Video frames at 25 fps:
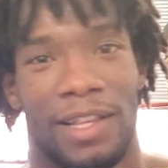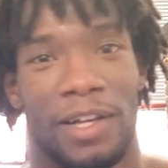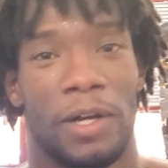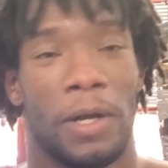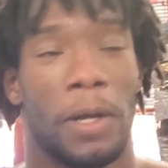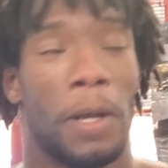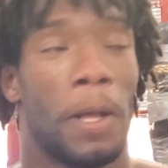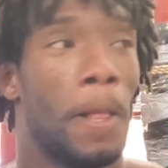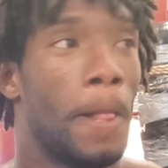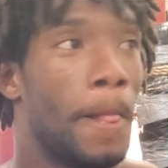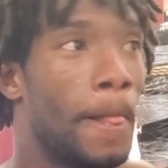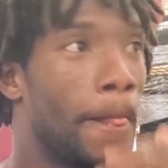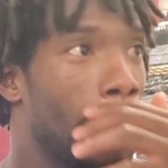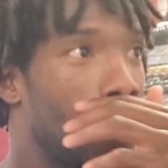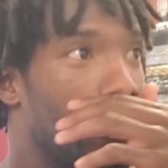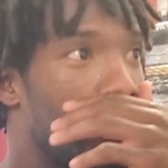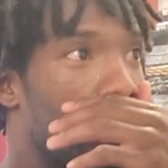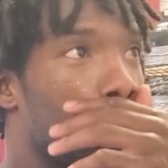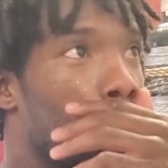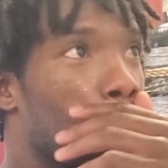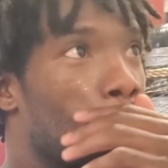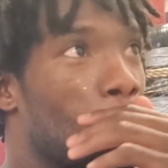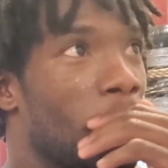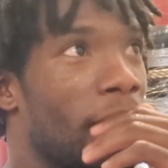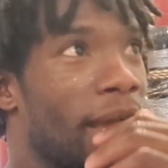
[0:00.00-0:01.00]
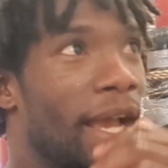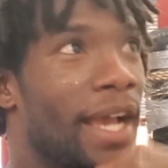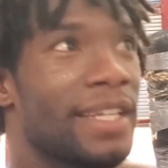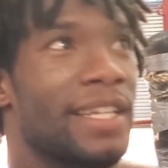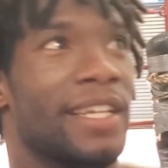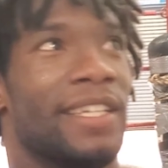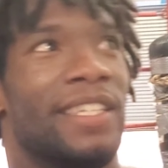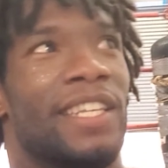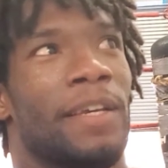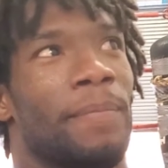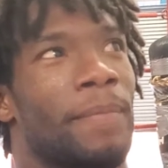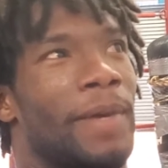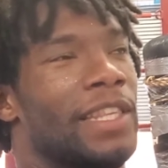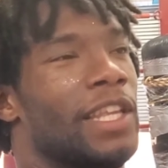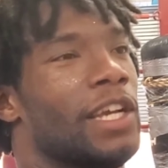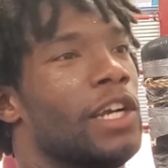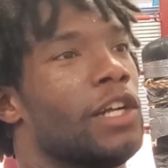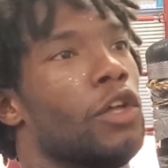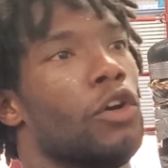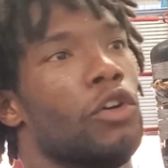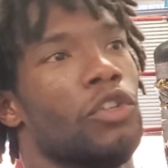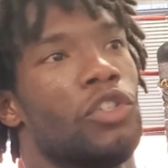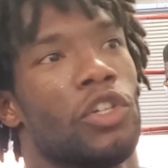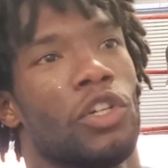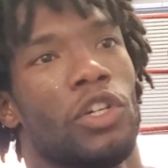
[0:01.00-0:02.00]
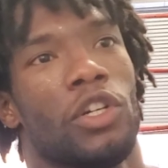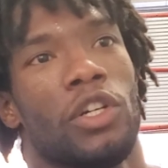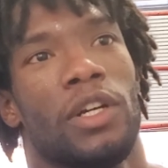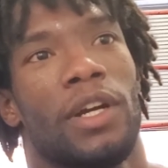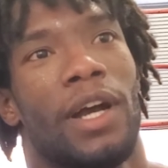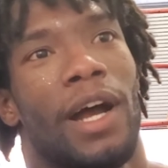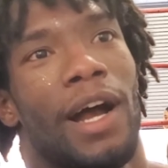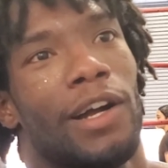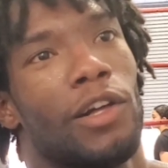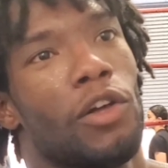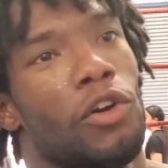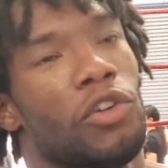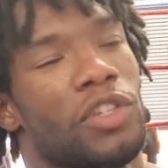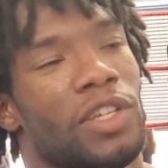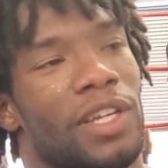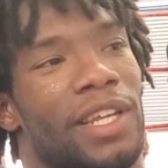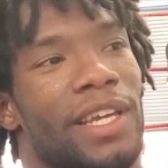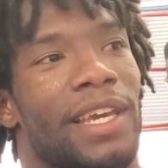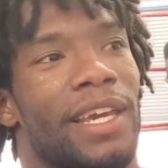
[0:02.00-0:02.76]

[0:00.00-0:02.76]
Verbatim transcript: Look, it just seemed like the closer, I uh, closer to